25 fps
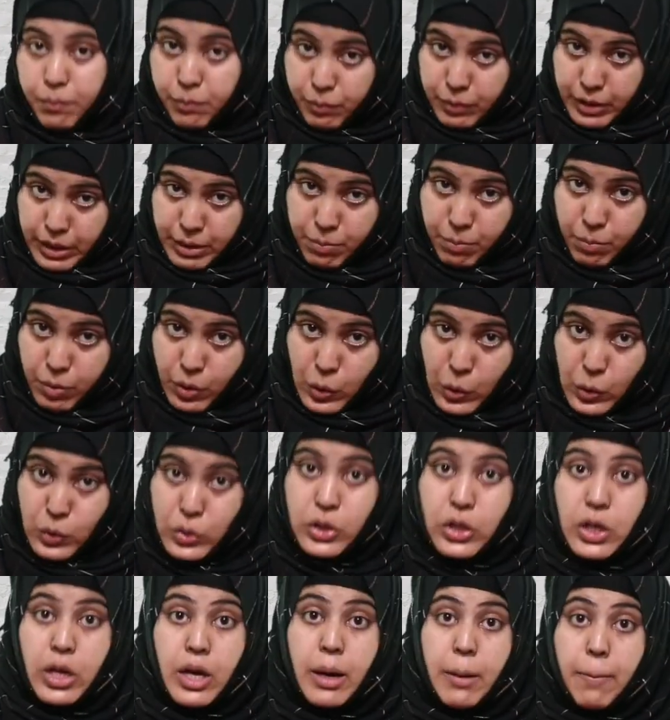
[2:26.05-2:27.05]
In
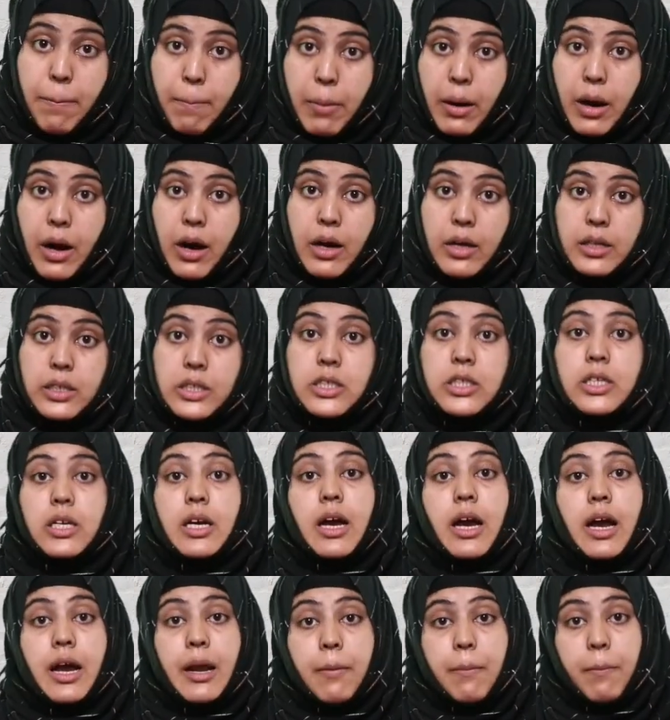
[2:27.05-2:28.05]
both past
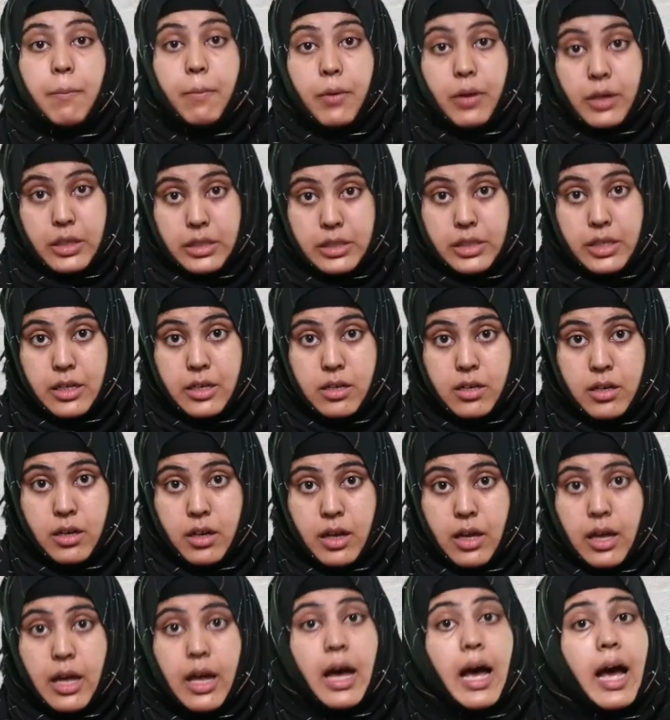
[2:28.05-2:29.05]
and present
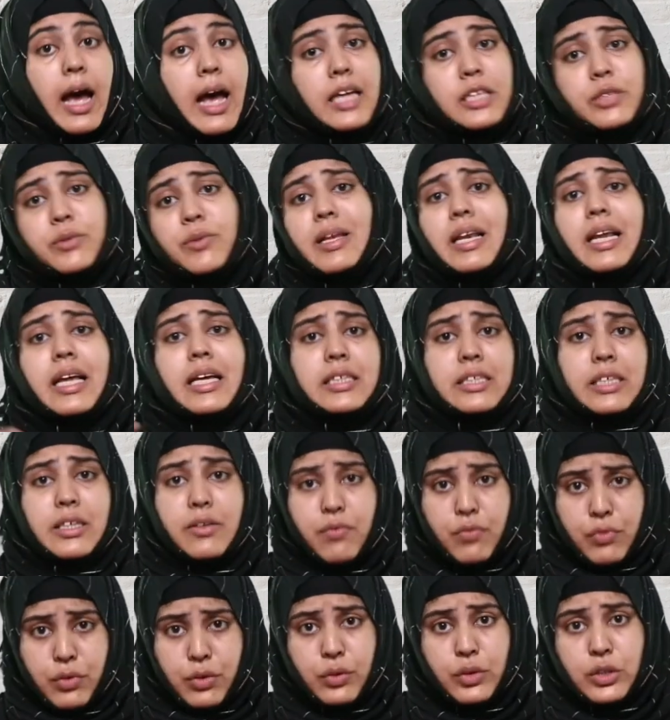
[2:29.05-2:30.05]
as well as in
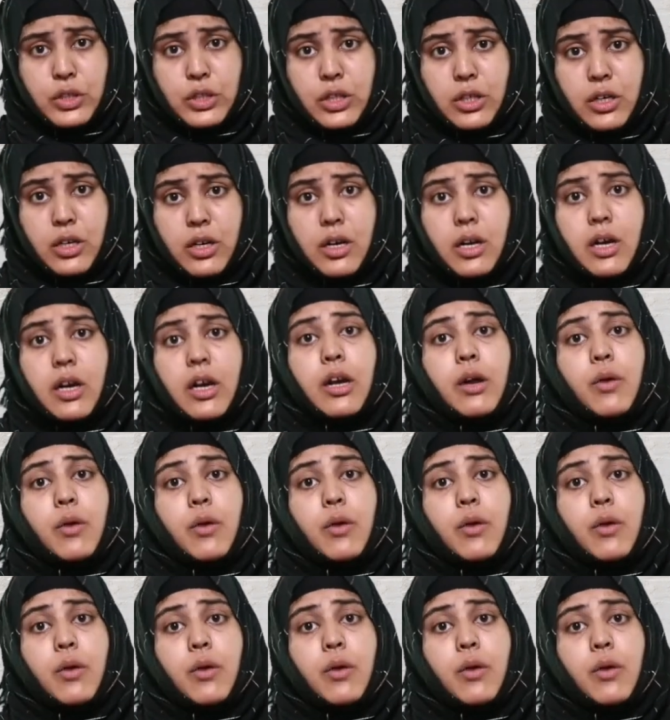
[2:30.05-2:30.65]
future,